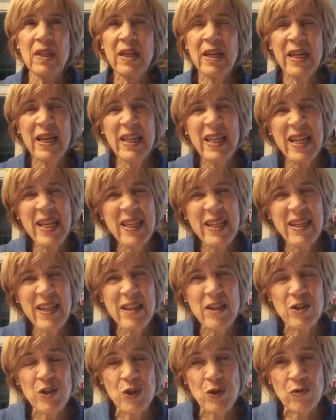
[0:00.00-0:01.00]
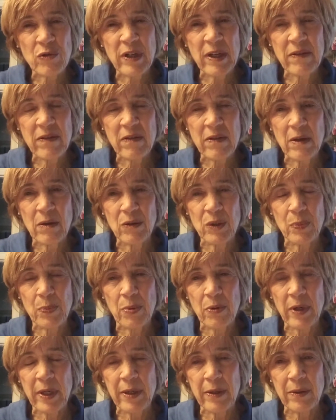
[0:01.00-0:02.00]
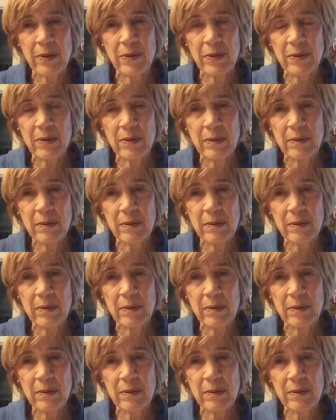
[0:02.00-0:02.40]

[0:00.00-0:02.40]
and he needed the strength of those prayers.